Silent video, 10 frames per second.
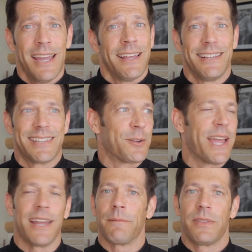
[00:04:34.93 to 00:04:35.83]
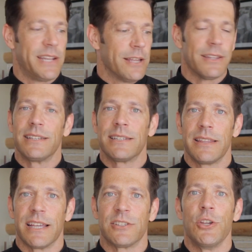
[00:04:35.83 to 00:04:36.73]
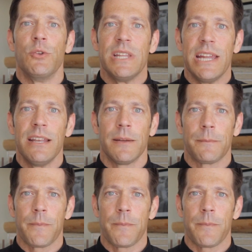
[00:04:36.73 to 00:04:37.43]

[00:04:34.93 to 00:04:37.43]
he said, okay, the deal is this, you need